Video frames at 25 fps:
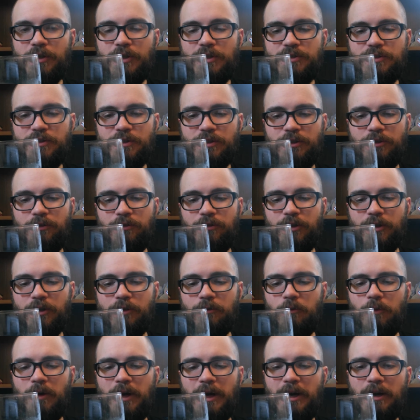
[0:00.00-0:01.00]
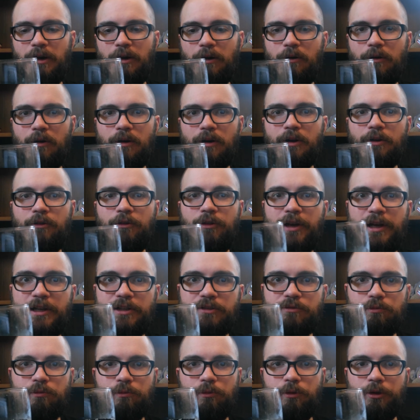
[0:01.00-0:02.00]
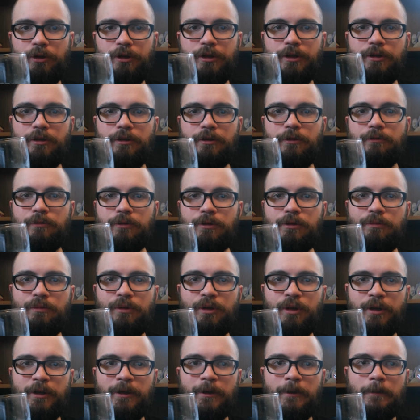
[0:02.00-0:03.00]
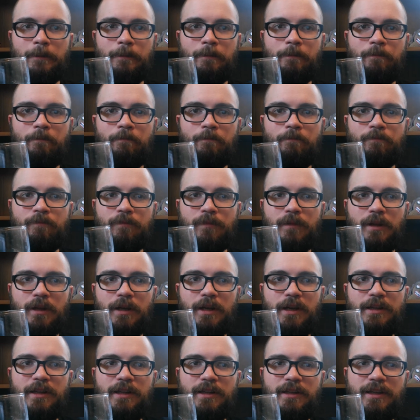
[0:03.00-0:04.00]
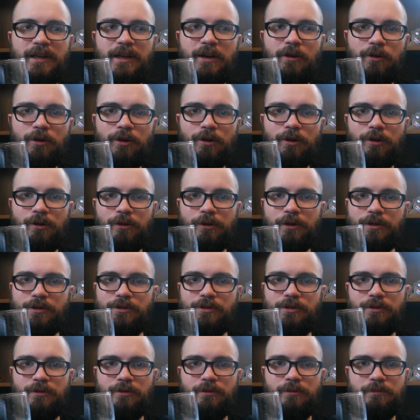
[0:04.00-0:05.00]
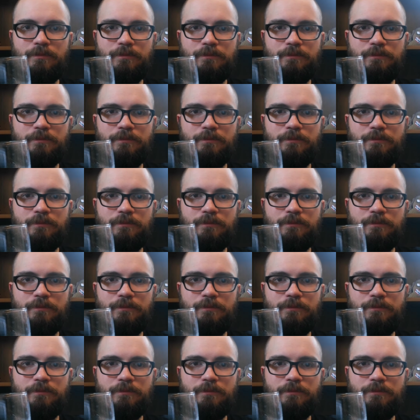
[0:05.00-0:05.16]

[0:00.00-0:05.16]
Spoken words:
taste it, you think, wow, that's really good root beer. And then the alcohol hits you.